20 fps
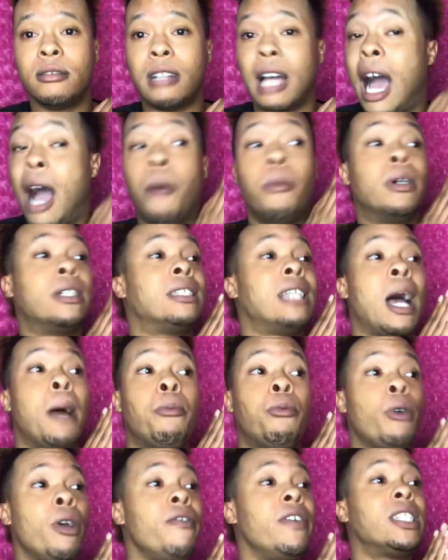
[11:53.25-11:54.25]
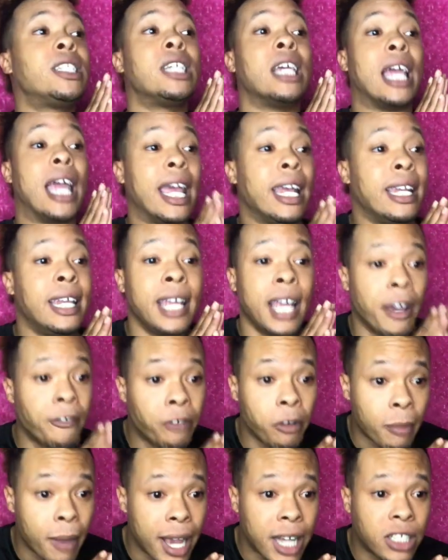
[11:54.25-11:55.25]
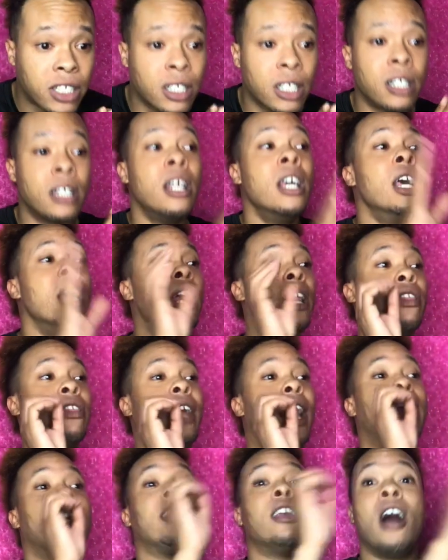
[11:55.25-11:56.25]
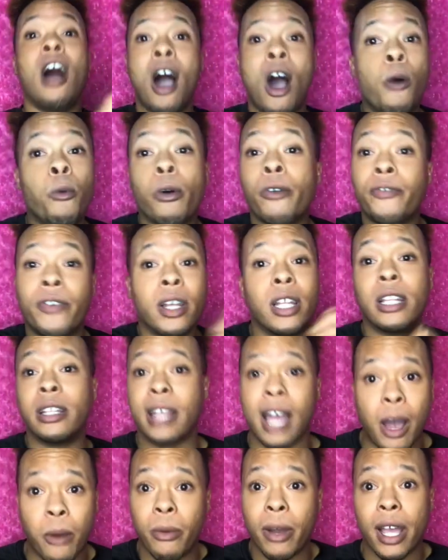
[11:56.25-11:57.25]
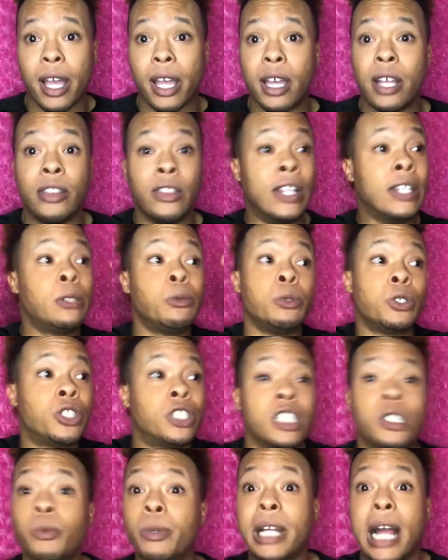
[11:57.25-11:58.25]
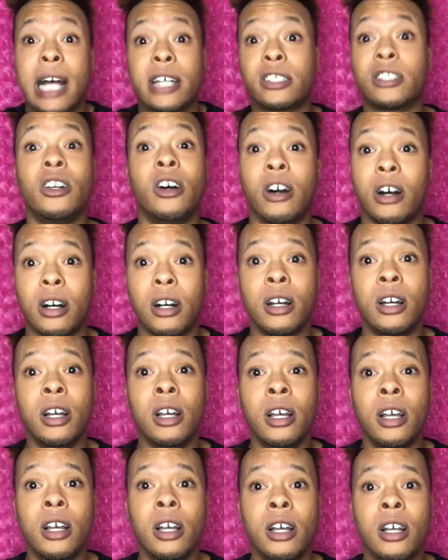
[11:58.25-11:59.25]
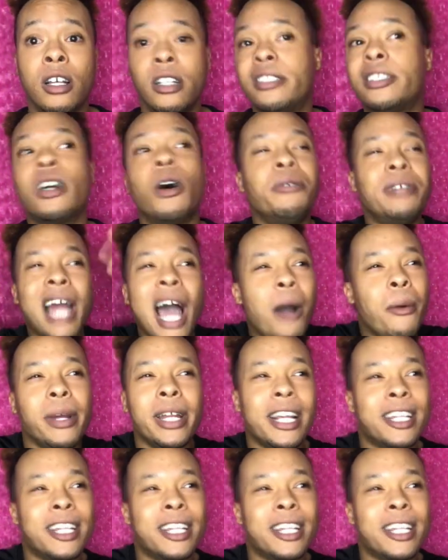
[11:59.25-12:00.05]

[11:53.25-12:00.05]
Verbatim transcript: I was not privy to any information that y'all were feeling that way. This was just what I saw. So now it